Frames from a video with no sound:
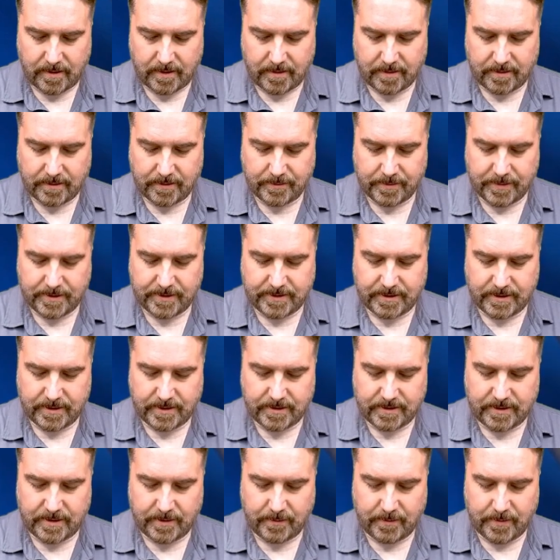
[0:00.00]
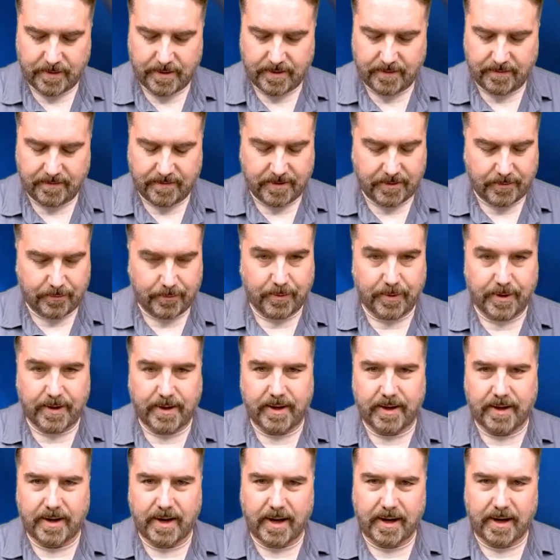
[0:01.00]
361 of
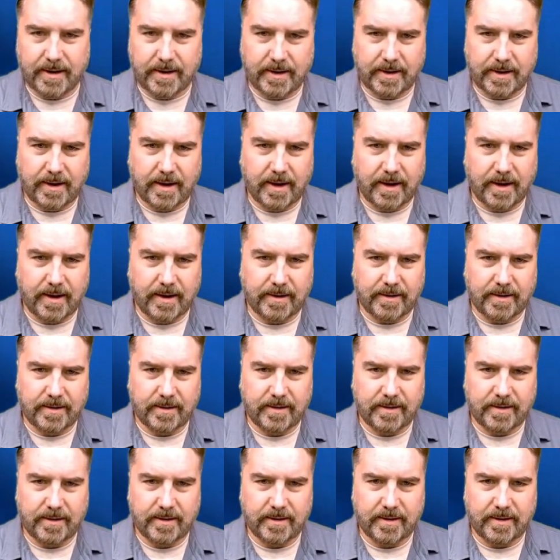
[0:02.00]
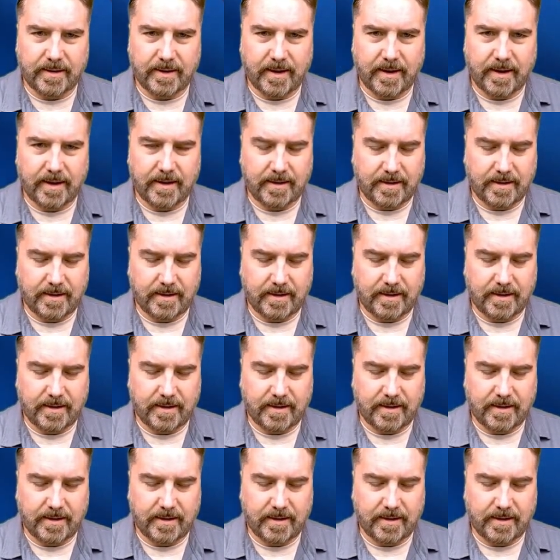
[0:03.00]
399. Look at that.